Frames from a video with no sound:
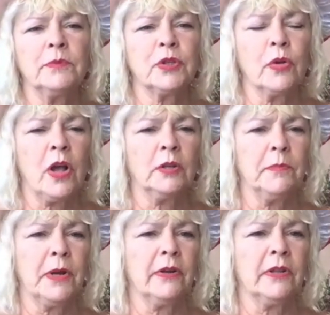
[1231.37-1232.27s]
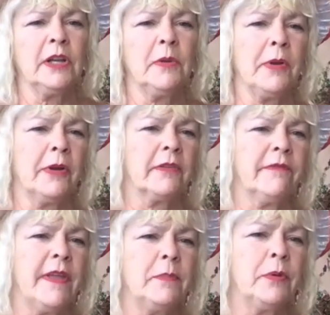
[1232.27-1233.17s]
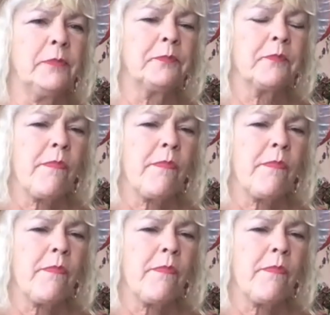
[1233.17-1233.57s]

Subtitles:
show called Marilyn American Fable.